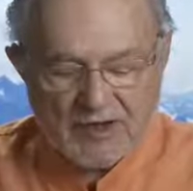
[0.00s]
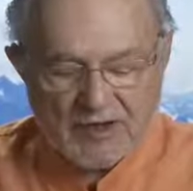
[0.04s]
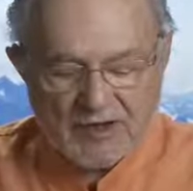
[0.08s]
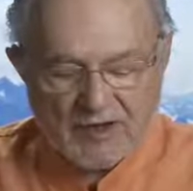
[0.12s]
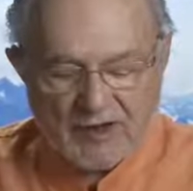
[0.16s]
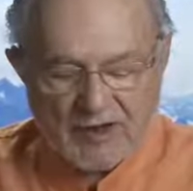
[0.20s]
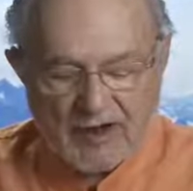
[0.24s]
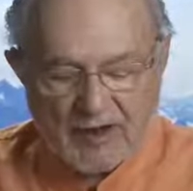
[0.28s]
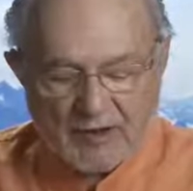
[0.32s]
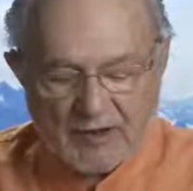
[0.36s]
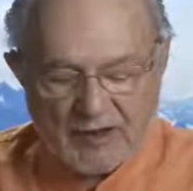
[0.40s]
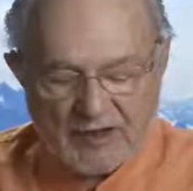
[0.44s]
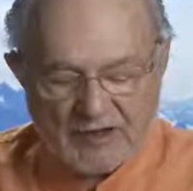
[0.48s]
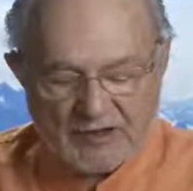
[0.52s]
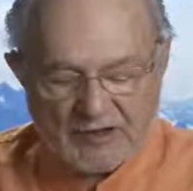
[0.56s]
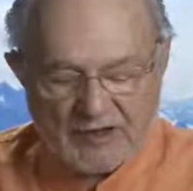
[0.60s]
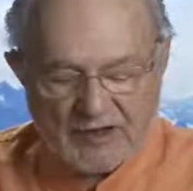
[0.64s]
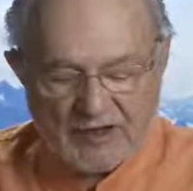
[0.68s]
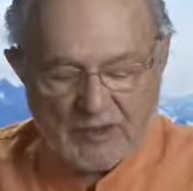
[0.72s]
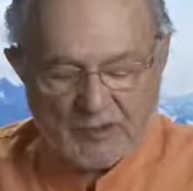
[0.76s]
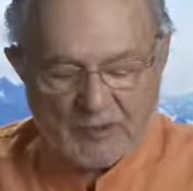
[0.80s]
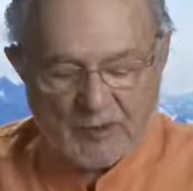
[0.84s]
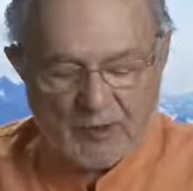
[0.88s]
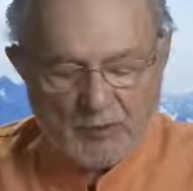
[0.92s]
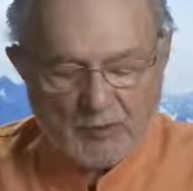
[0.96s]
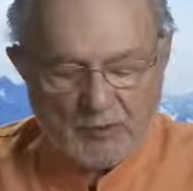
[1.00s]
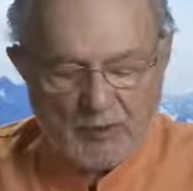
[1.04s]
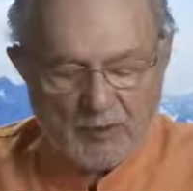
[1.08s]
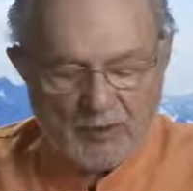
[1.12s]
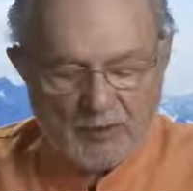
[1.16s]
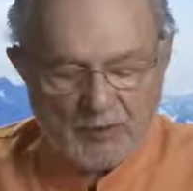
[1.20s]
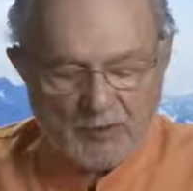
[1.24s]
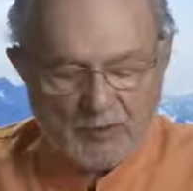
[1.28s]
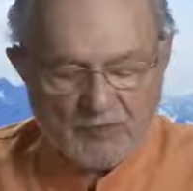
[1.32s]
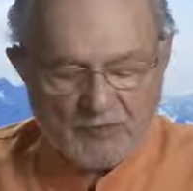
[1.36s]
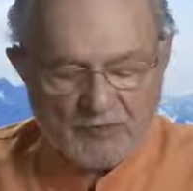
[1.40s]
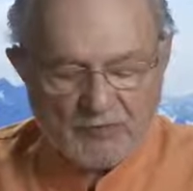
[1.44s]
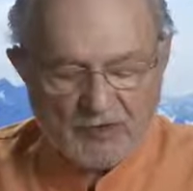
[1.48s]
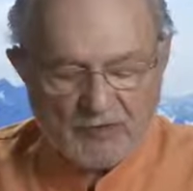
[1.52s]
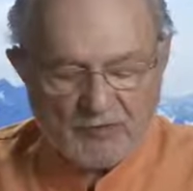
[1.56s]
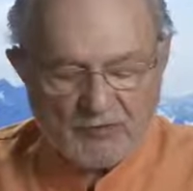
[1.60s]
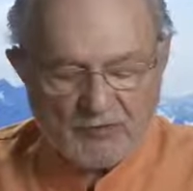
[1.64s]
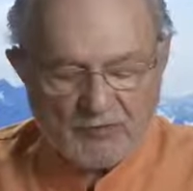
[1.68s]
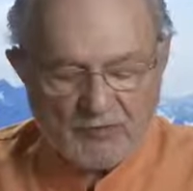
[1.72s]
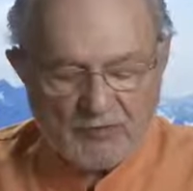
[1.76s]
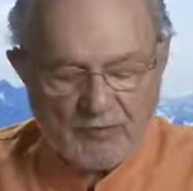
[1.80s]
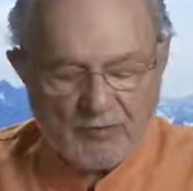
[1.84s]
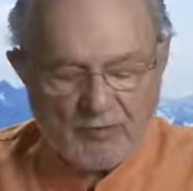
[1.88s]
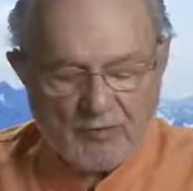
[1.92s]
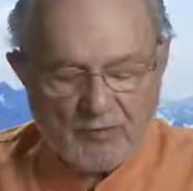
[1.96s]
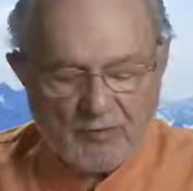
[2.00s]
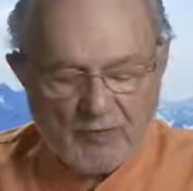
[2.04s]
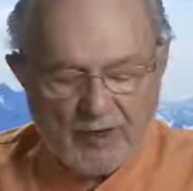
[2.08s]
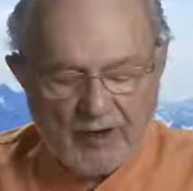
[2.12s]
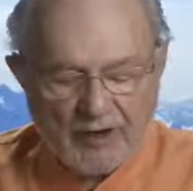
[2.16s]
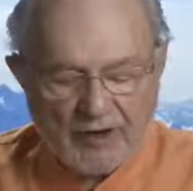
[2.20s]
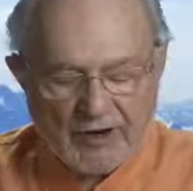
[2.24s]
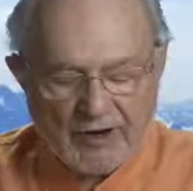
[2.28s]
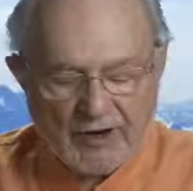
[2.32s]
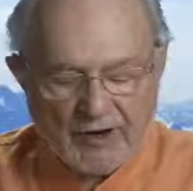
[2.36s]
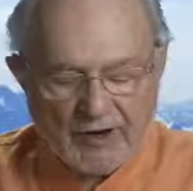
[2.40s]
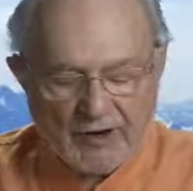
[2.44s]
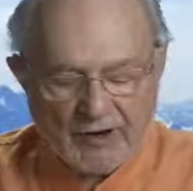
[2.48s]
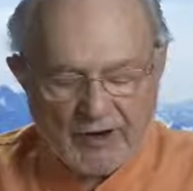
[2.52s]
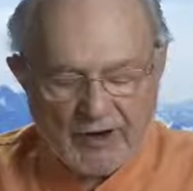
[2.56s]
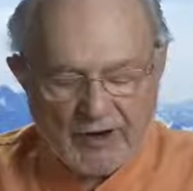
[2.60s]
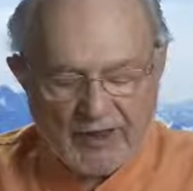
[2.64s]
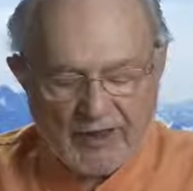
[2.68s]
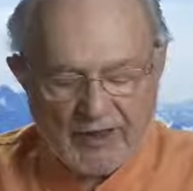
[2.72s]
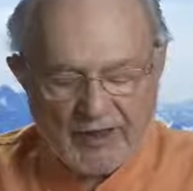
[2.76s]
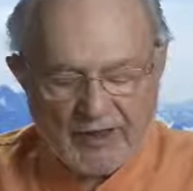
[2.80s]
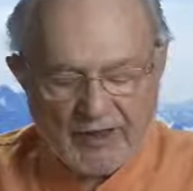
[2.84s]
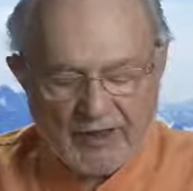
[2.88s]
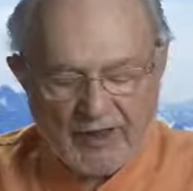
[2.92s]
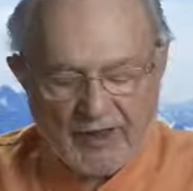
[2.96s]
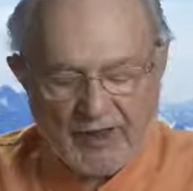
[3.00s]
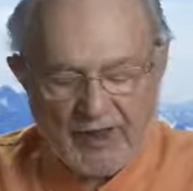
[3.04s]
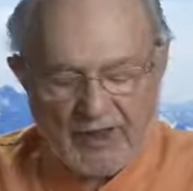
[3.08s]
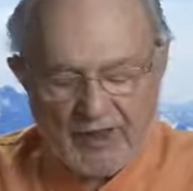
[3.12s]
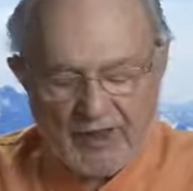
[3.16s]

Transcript: that I may see them opposed in full battle array,